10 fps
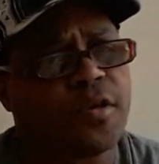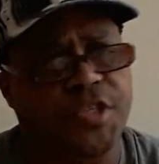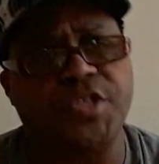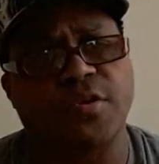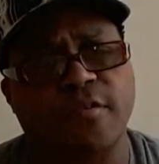
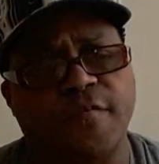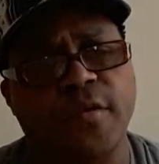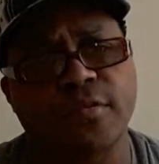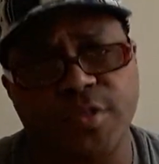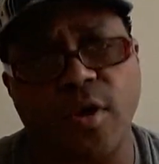she's on the
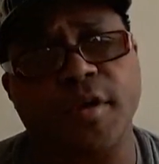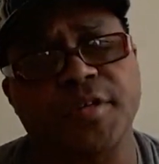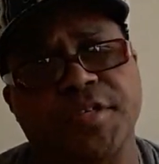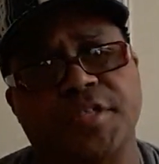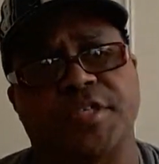phone
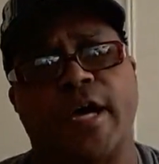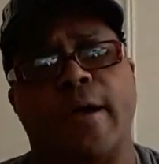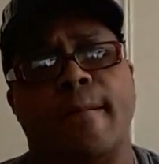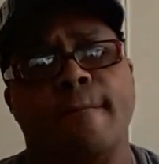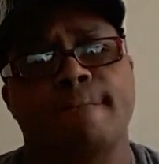talking to this
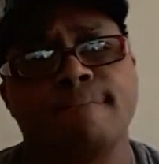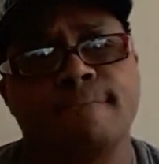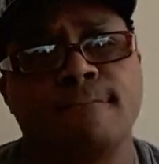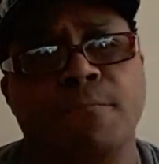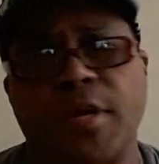guy.
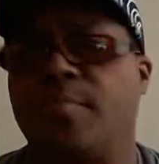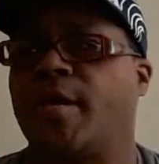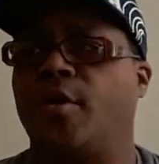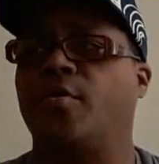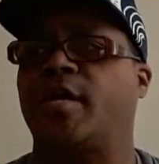But I'm
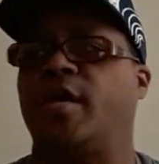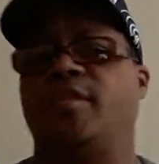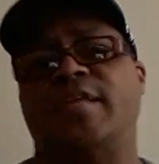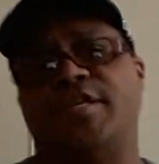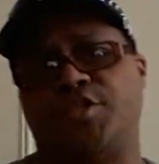like,
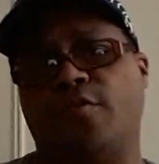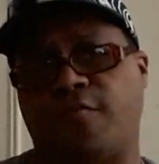okay, that's her